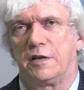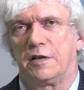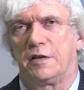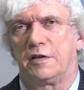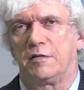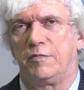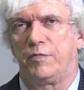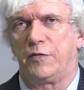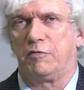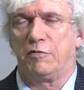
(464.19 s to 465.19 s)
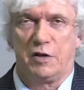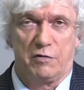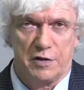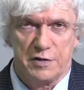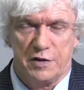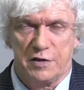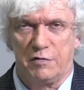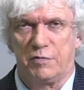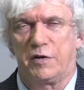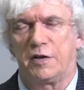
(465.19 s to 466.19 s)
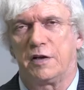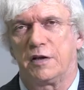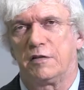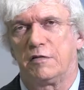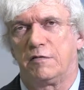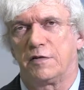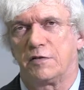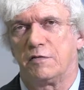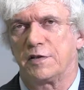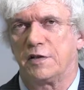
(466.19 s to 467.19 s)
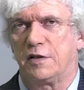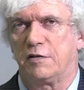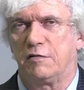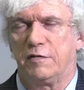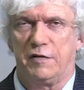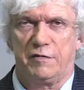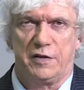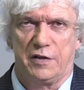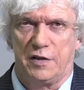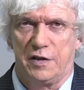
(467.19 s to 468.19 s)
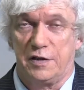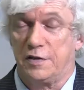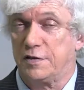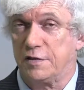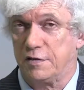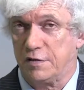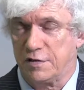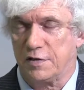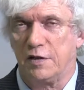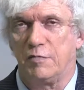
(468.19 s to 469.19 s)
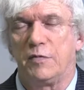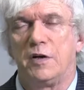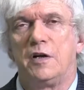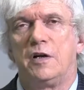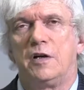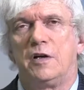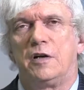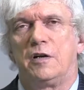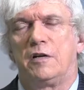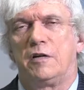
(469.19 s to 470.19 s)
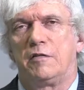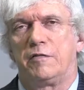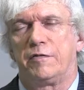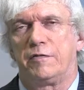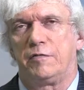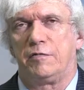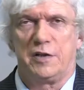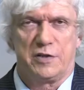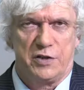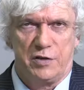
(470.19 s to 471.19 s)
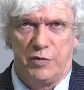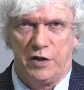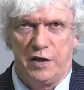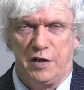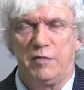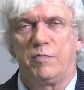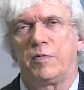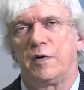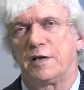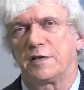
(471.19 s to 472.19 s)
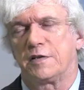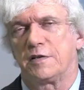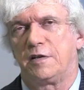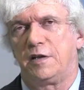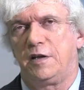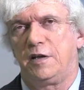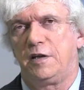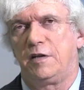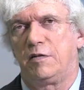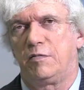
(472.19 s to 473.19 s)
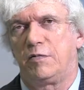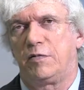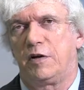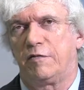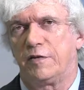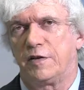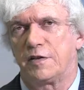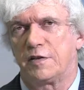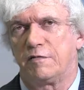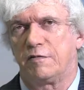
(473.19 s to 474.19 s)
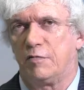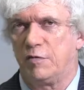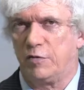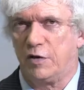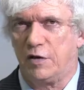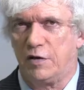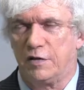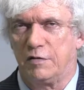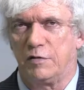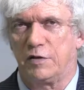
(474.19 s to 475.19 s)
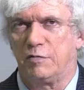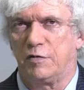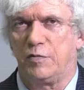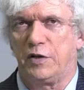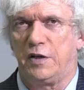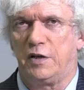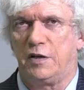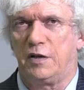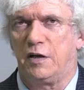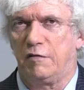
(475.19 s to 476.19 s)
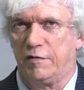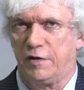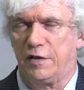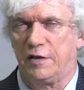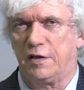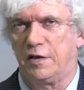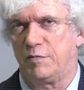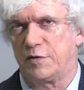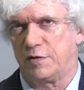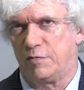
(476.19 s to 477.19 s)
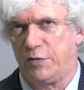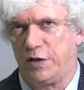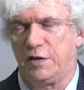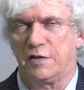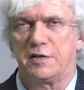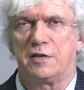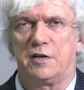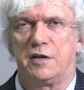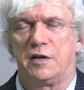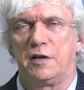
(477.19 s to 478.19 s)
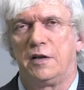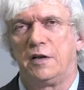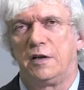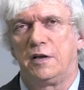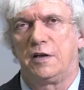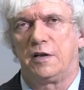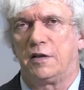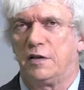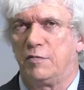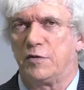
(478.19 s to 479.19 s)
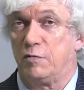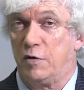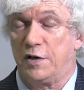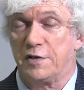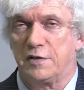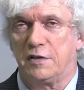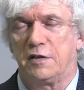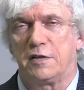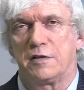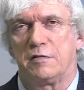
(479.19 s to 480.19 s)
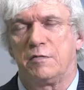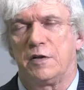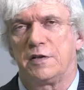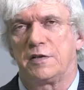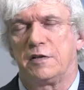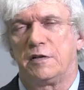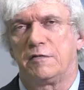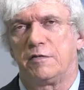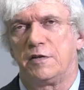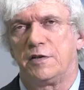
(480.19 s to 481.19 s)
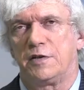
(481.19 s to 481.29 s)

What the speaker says: And the real gross national product of a source country of FDI is the sum of real GDP plus the profits from abroad, which would be alpha times beta star times y star, so y star is foreign